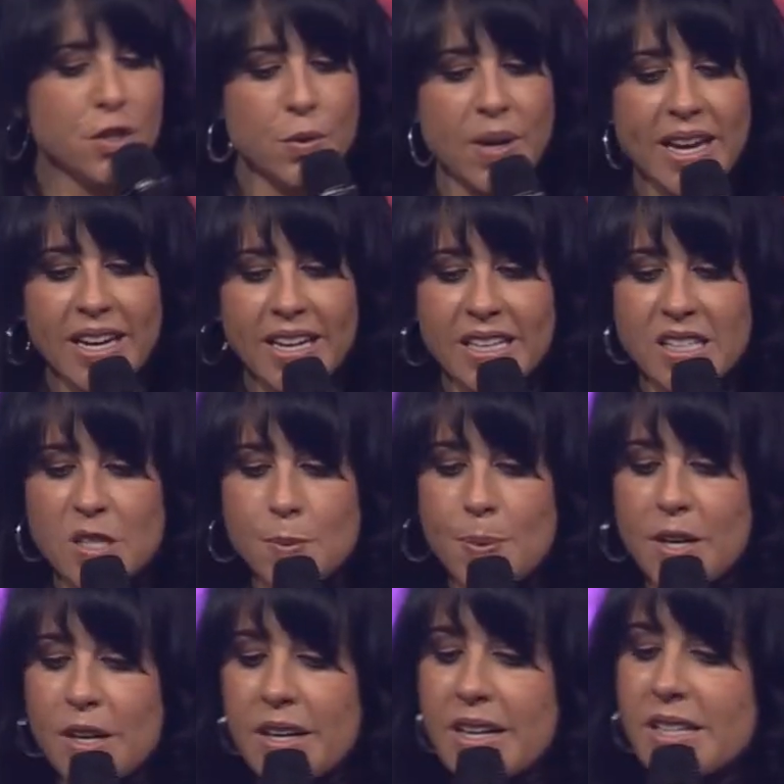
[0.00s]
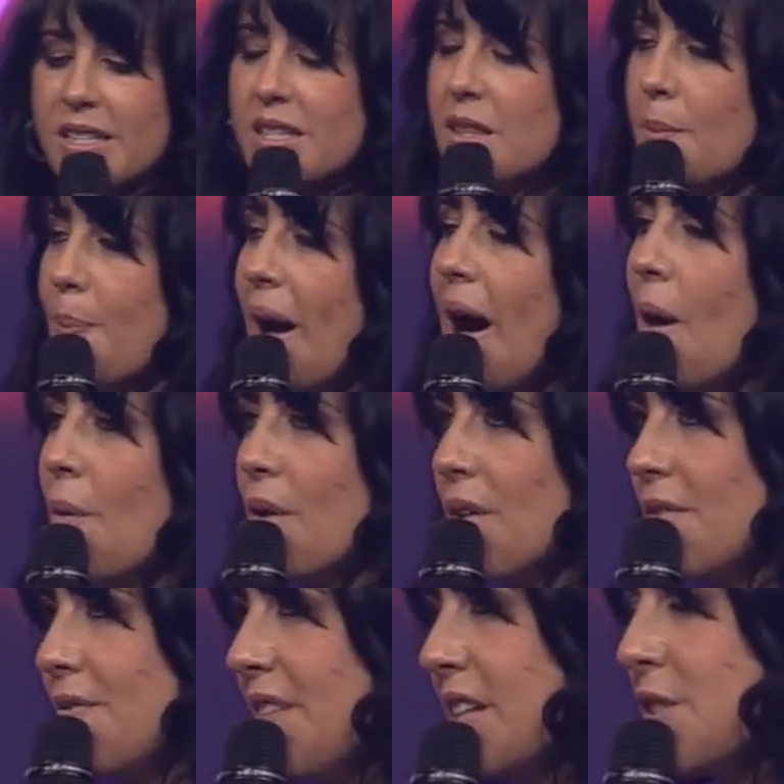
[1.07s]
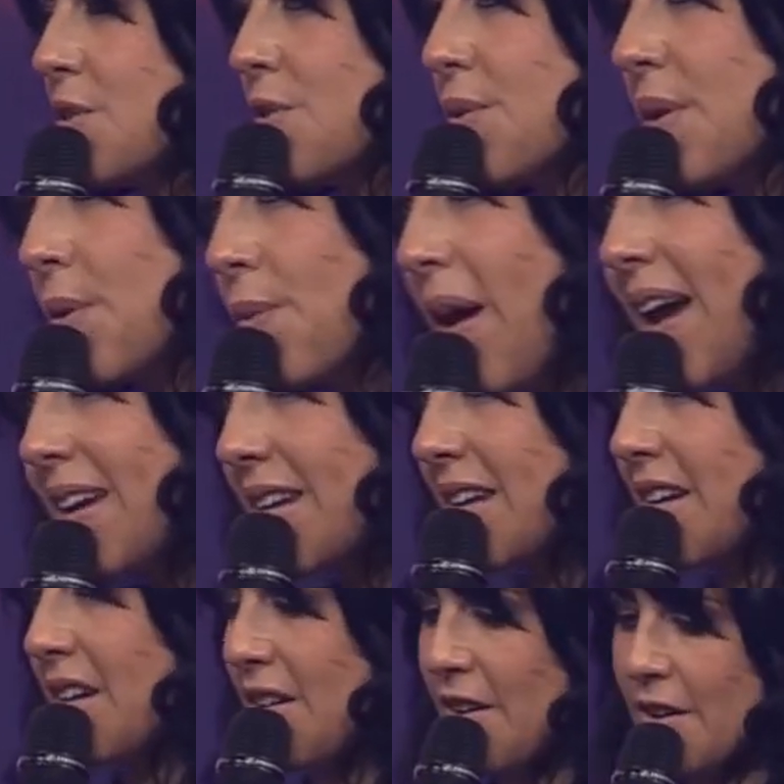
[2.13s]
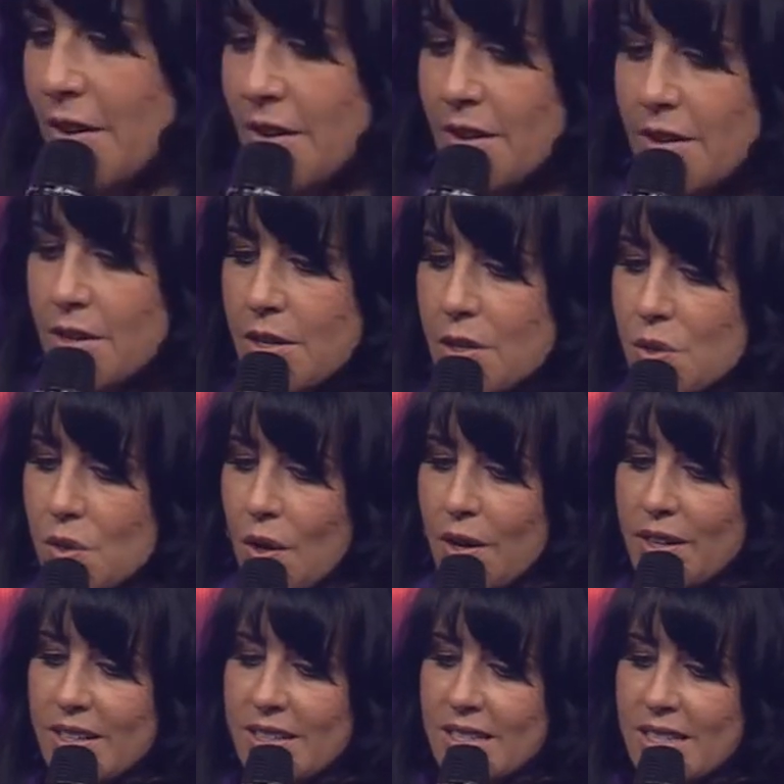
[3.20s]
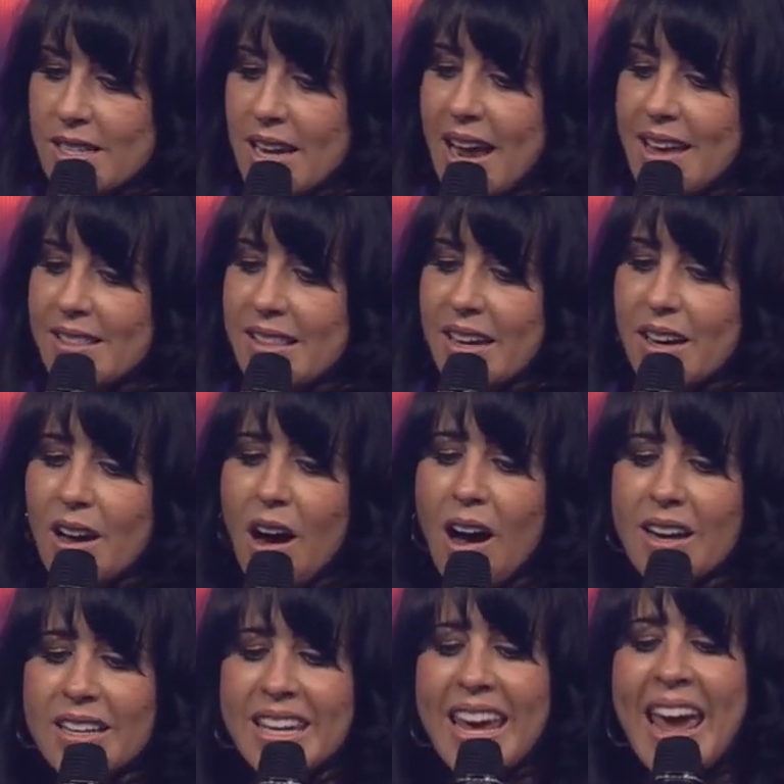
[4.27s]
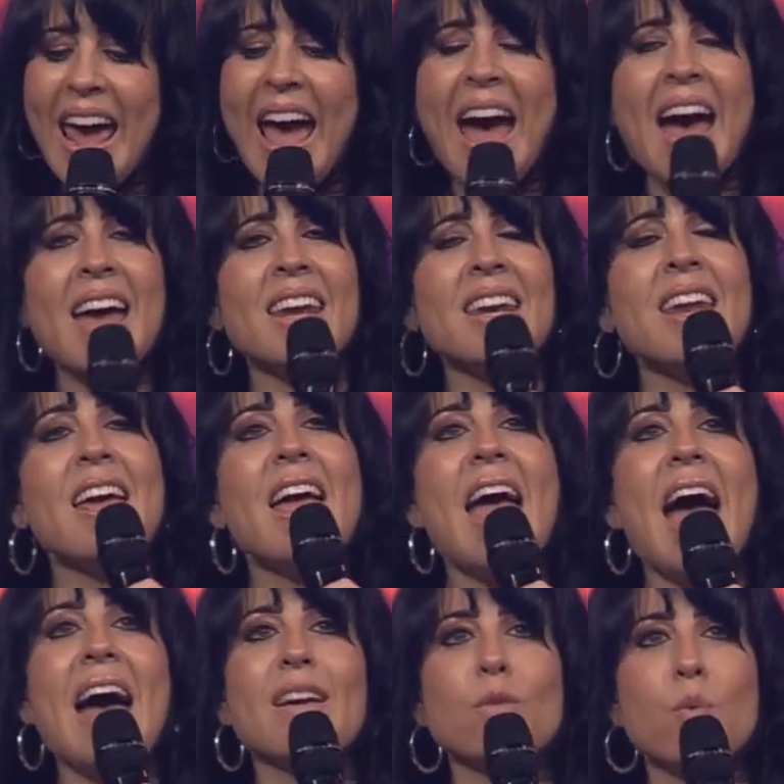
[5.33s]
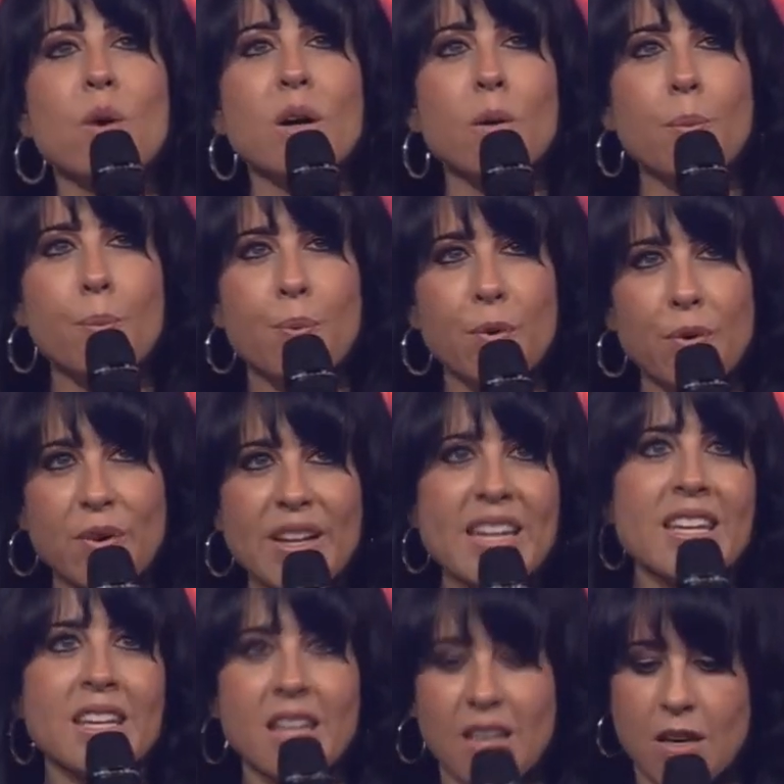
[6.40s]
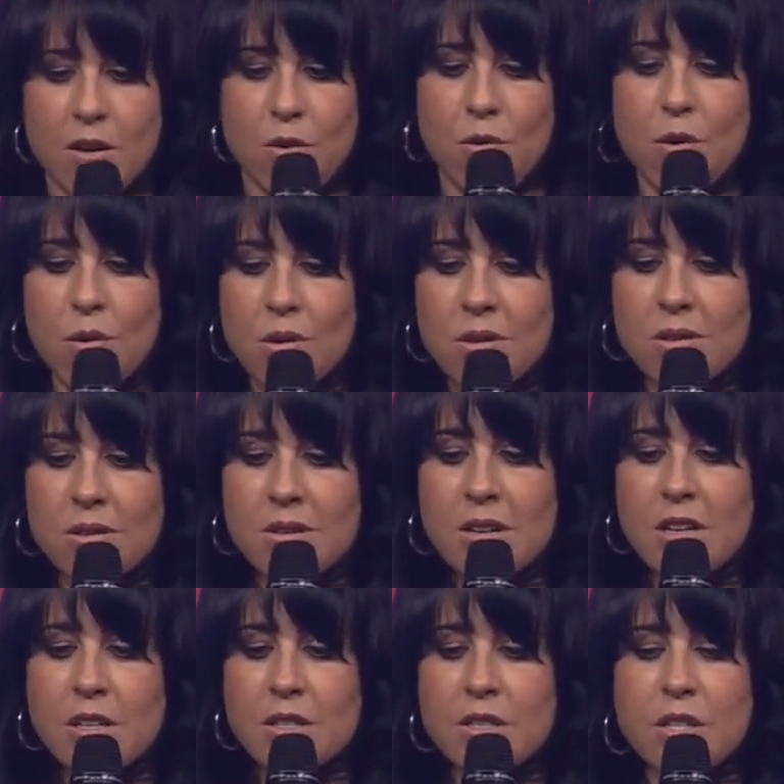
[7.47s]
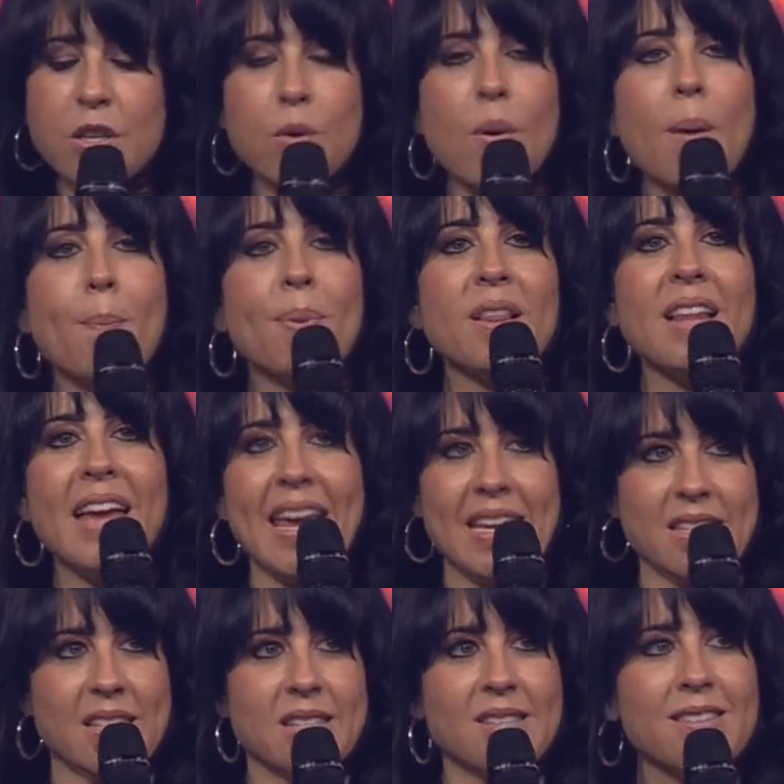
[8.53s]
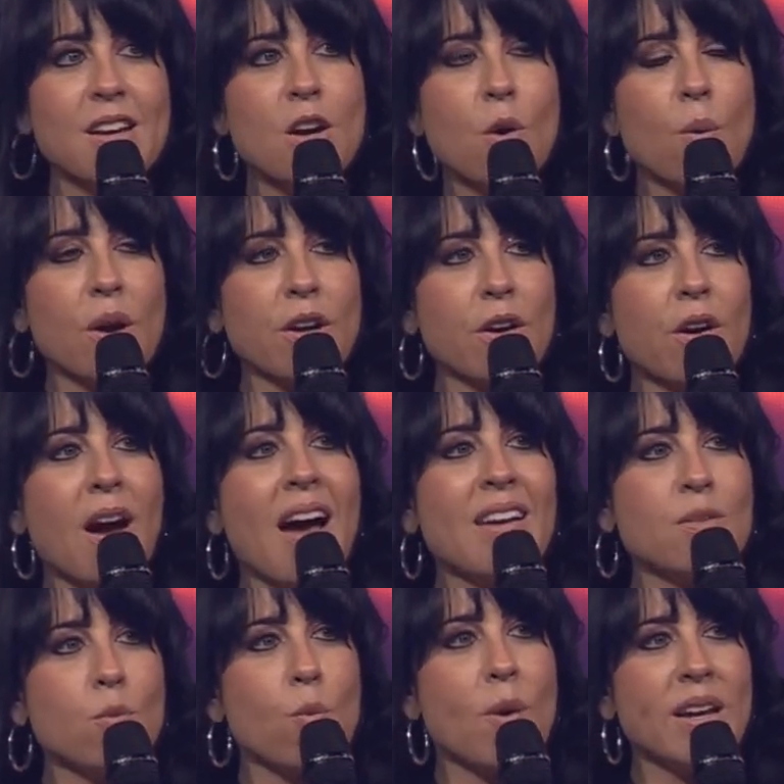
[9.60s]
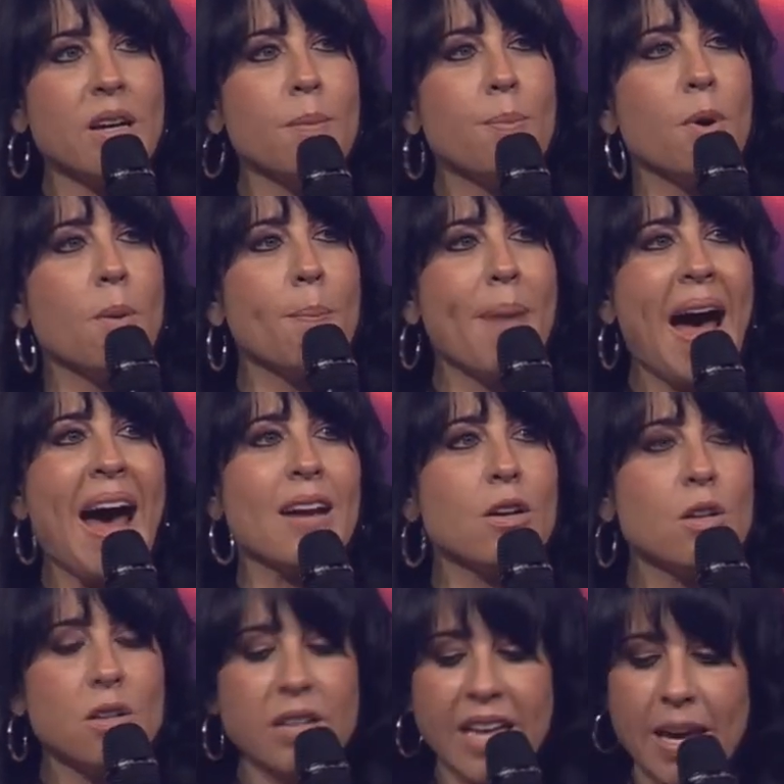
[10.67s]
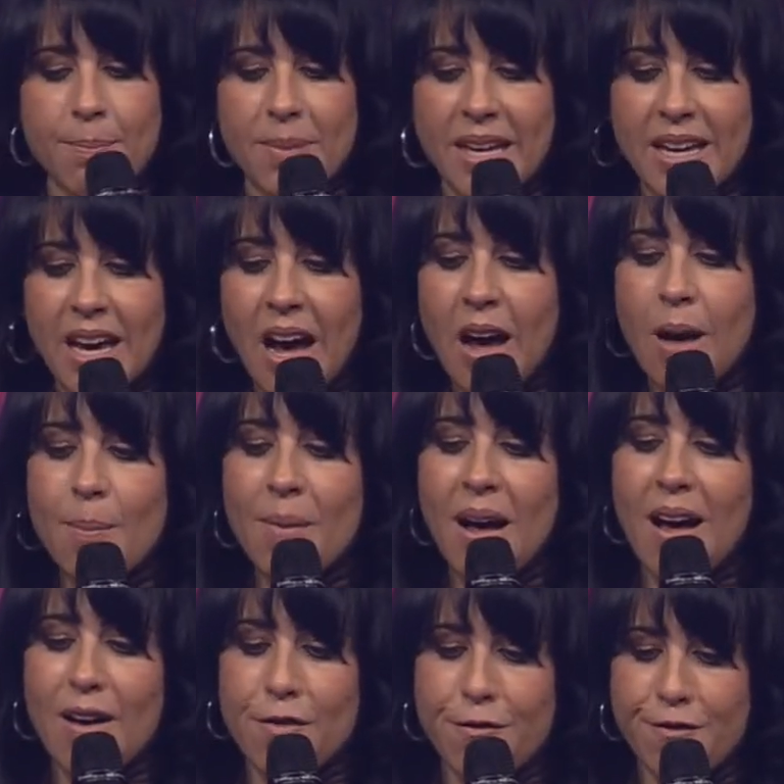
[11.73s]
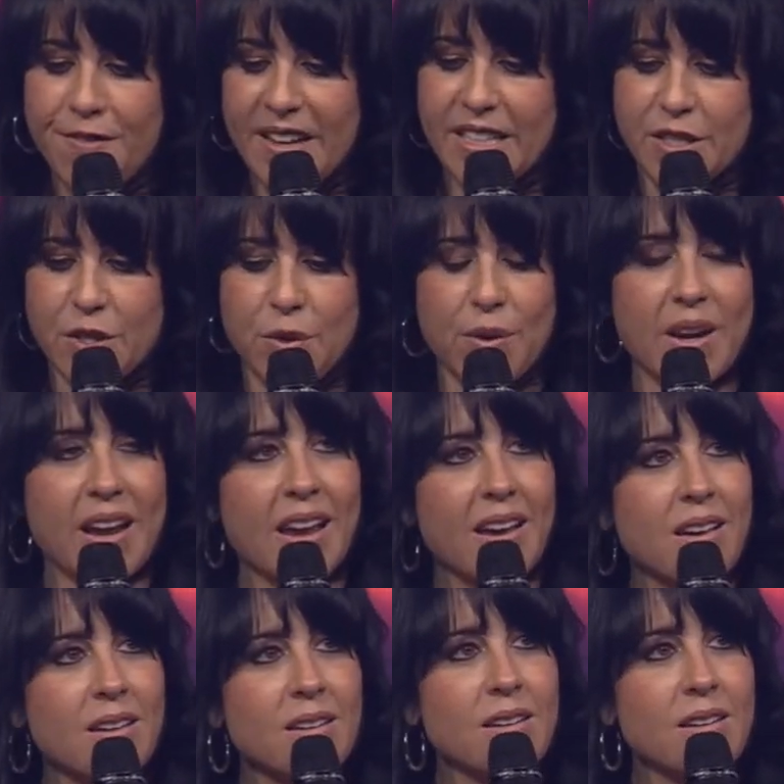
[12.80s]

you can experience the power of victory right here. Starting tonight, that God can and will bring you to a place where your unwinnable battle can become a victory.